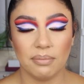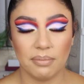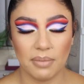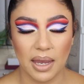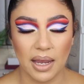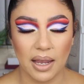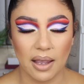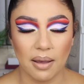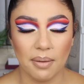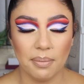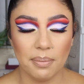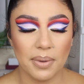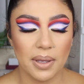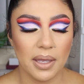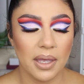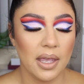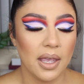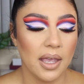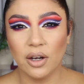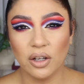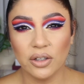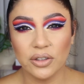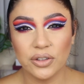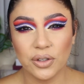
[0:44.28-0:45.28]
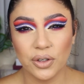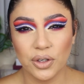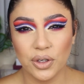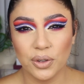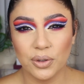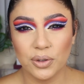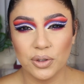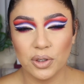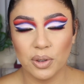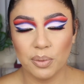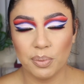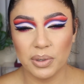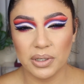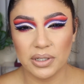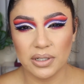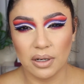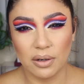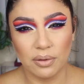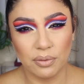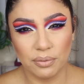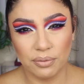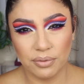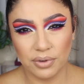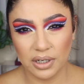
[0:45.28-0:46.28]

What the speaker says: makeup. And also, YouTube is a